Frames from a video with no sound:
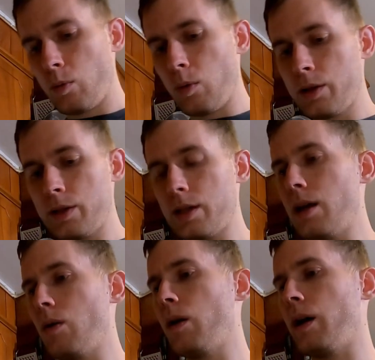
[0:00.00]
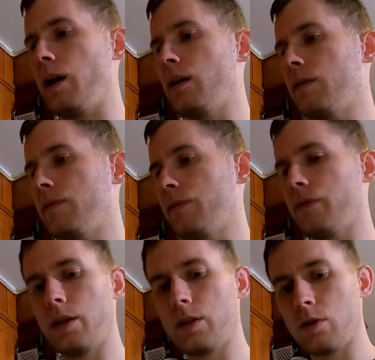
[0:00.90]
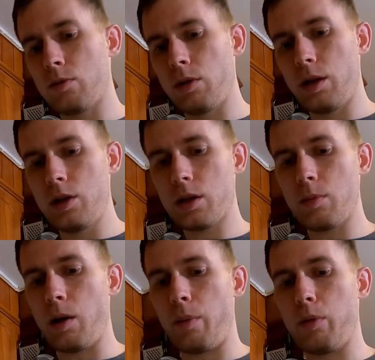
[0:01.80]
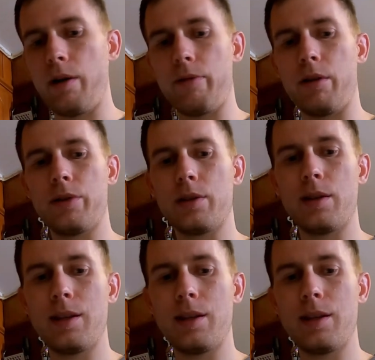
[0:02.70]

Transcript: one set way. This is really just about preference.